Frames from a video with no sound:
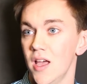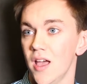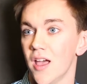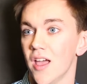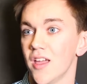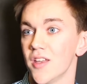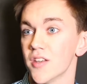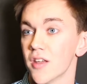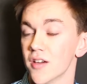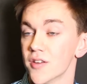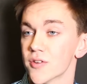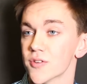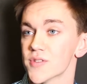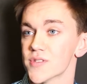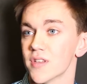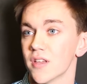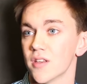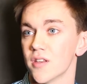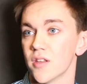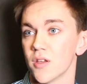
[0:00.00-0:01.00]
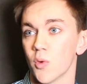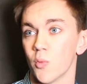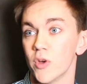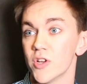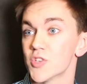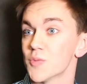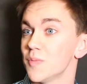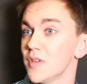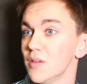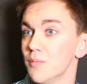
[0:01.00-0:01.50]
and understanding
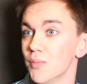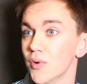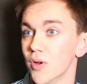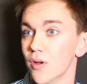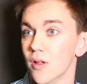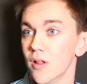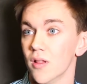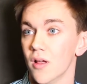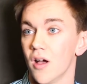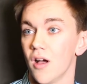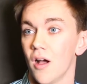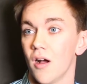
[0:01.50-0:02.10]
which people